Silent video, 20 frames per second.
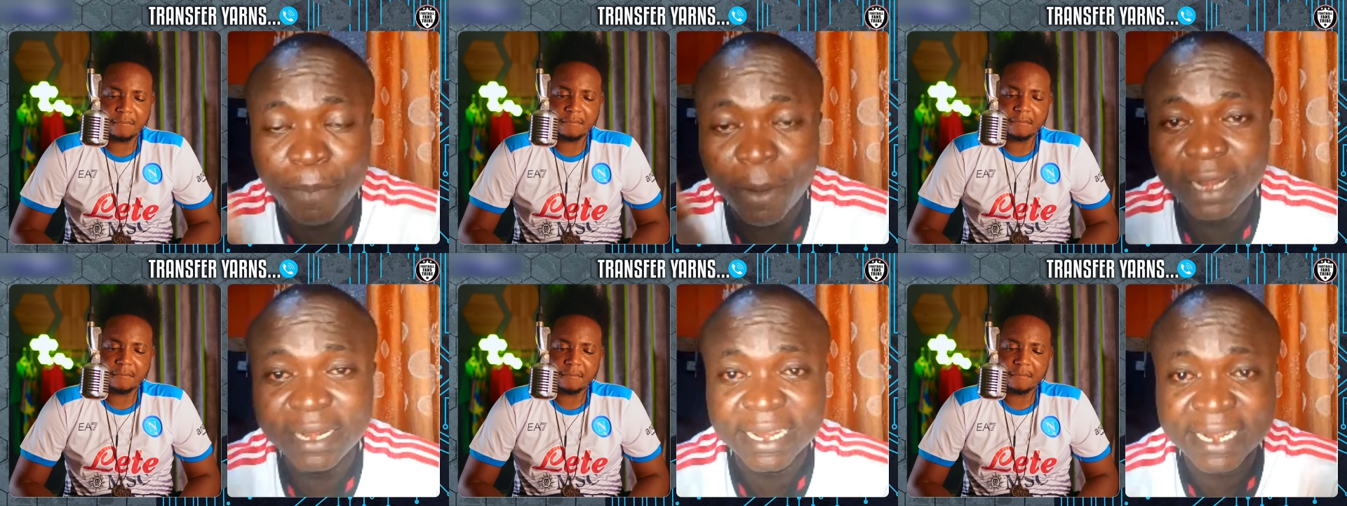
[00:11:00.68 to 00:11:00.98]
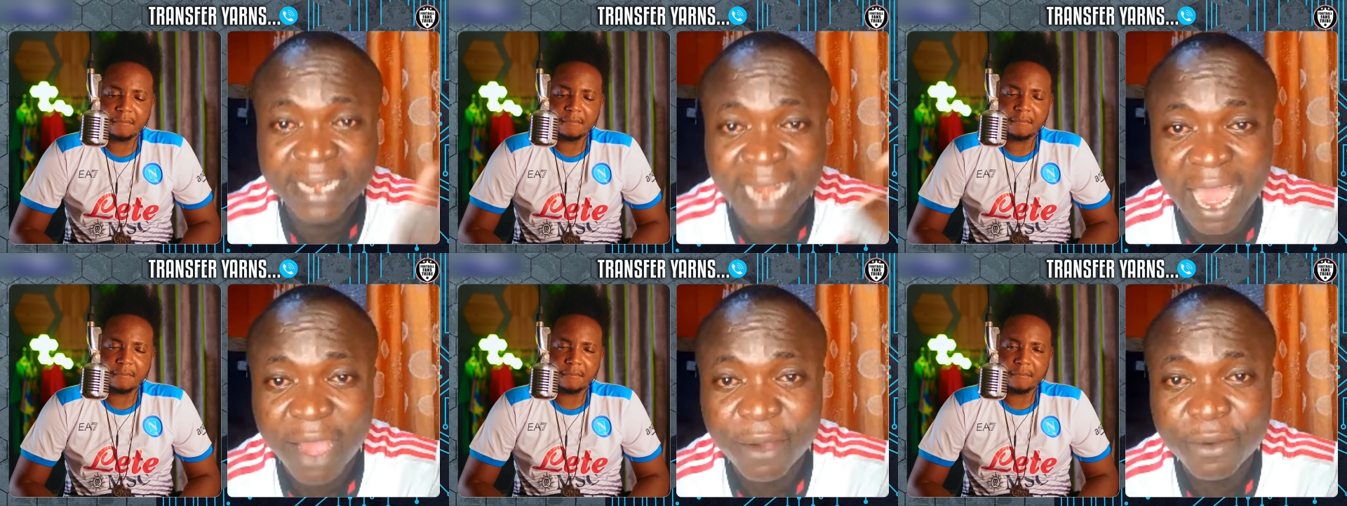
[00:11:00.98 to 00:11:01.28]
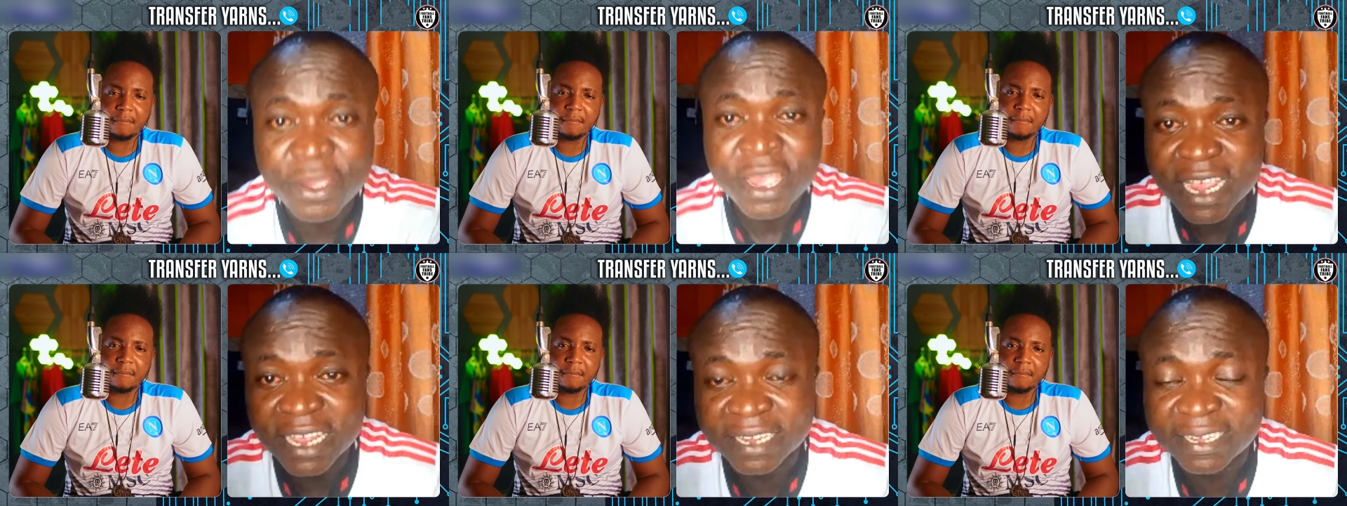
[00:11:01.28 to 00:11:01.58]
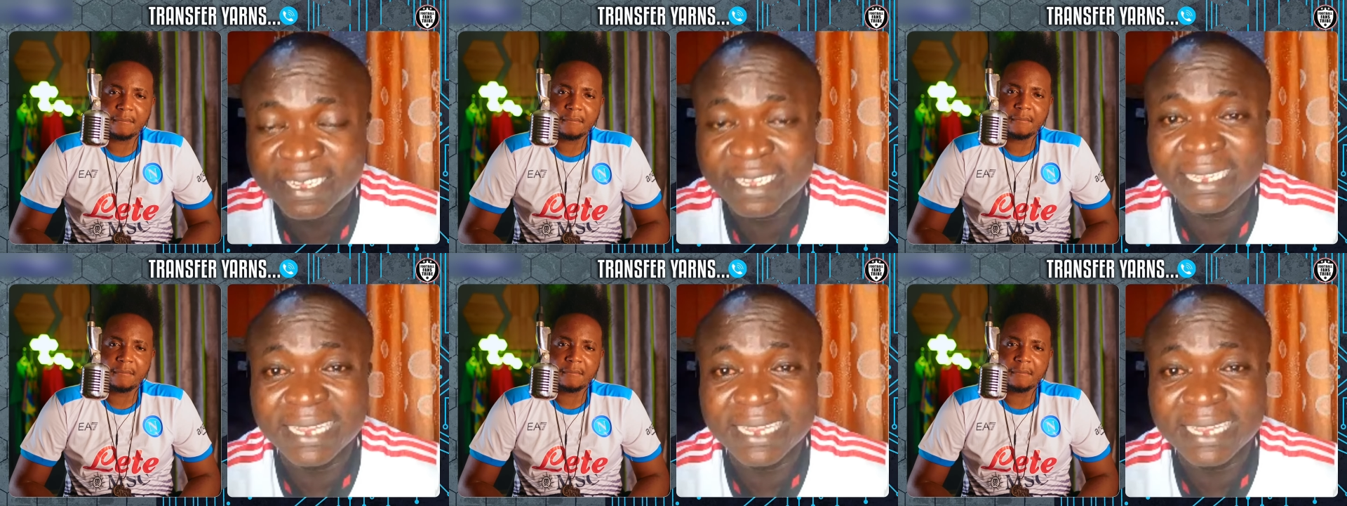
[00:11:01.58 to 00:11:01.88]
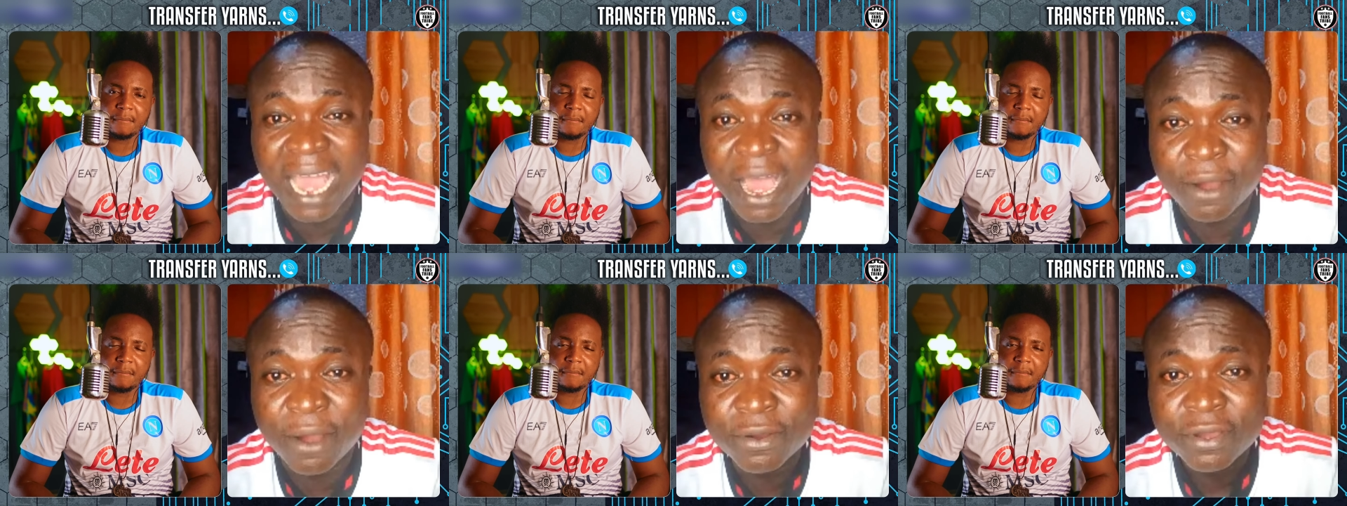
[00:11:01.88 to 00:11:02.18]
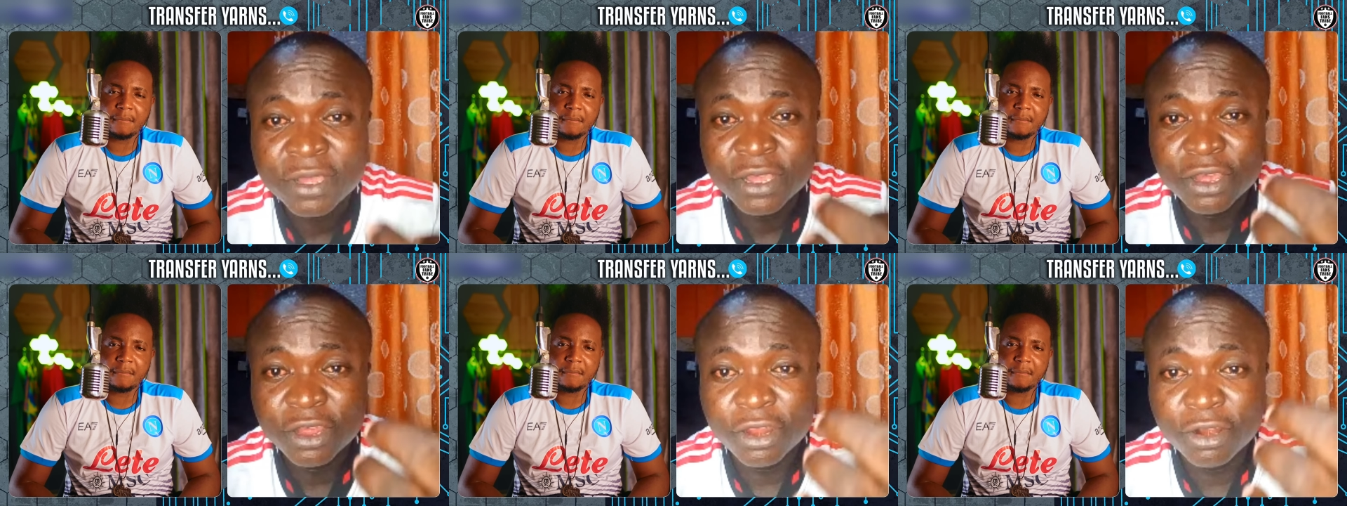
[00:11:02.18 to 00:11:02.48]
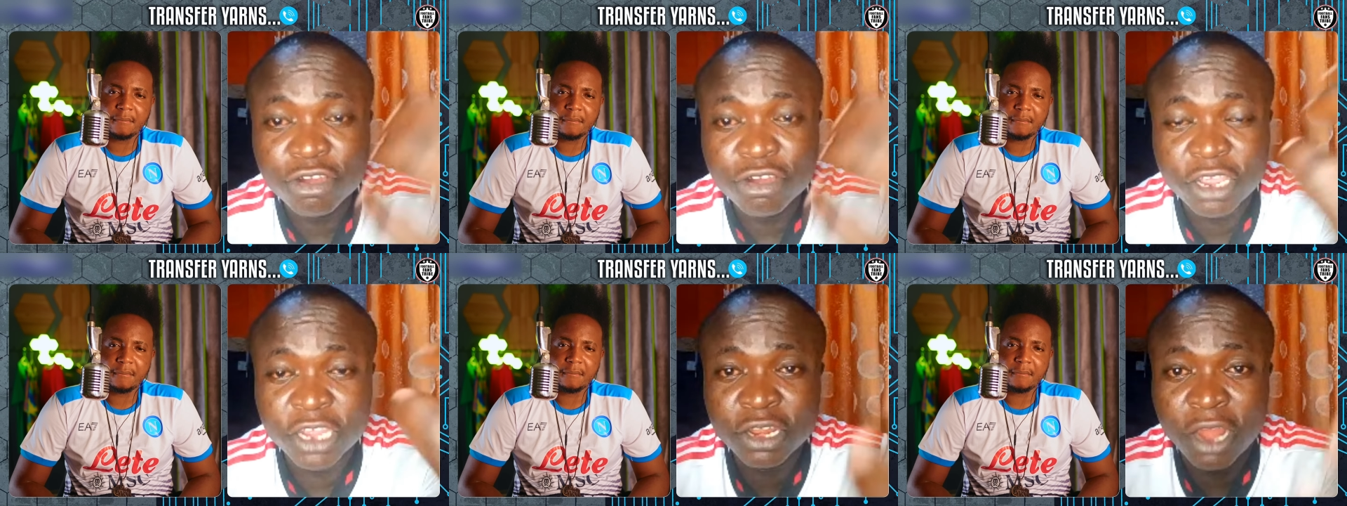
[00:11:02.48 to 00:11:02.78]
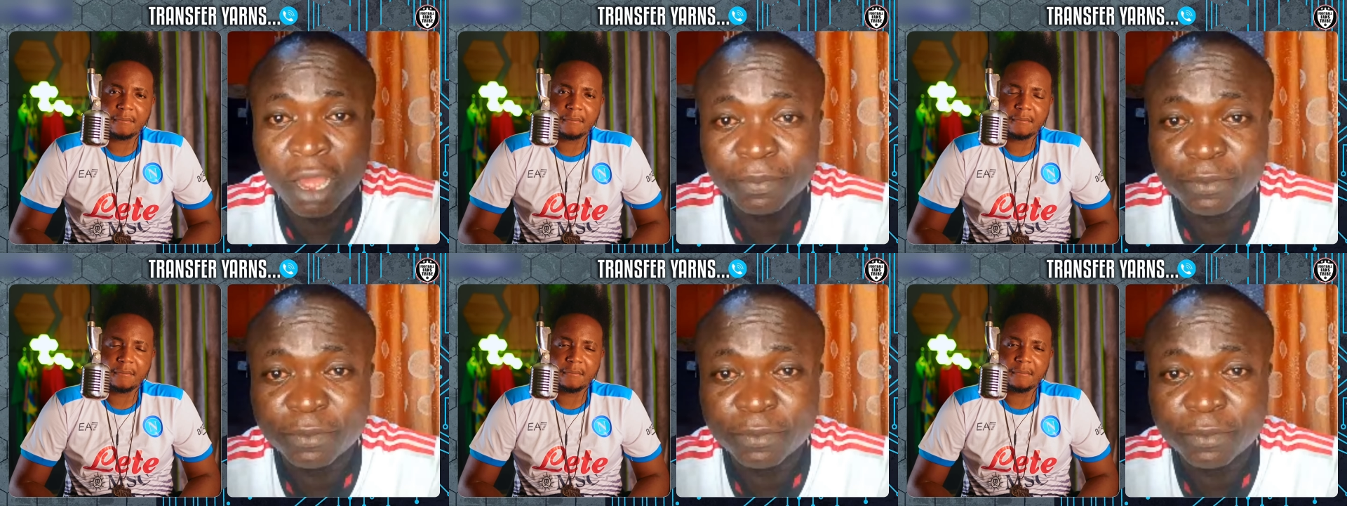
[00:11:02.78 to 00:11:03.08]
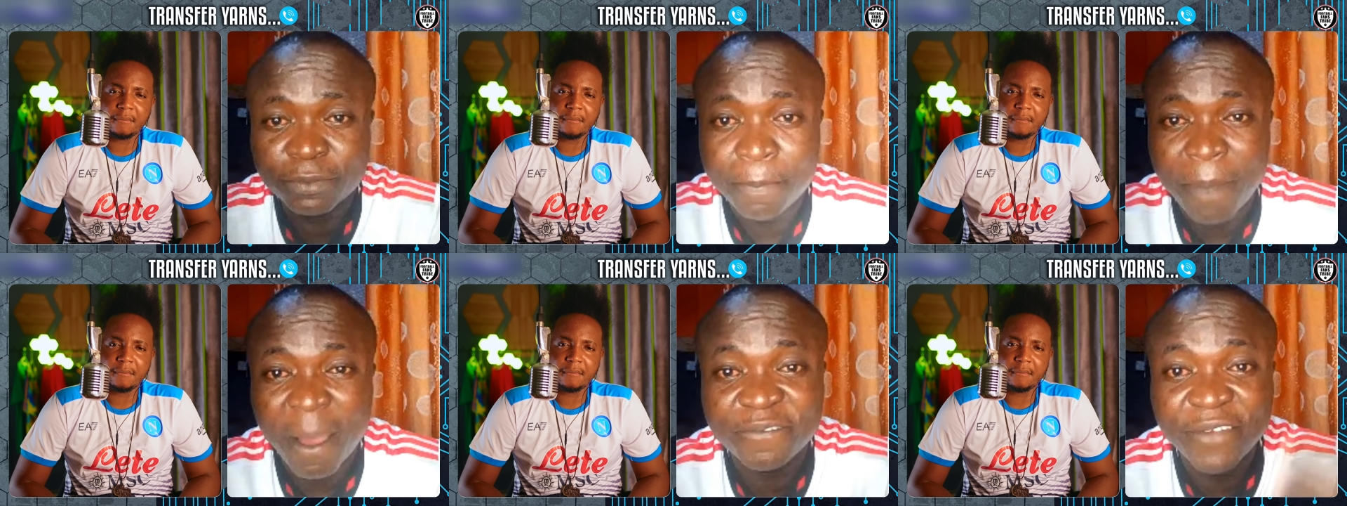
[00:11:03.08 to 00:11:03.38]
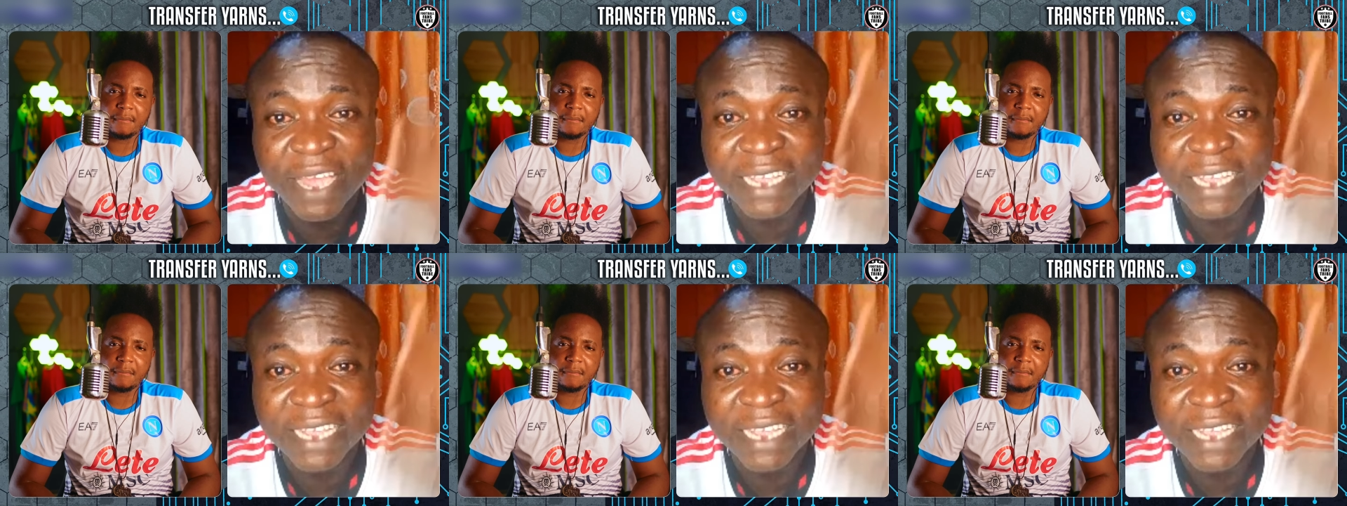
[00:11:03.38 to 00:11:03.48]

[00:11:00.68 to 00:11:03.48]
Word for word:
Speaker 1: is now looking up to the perfect man.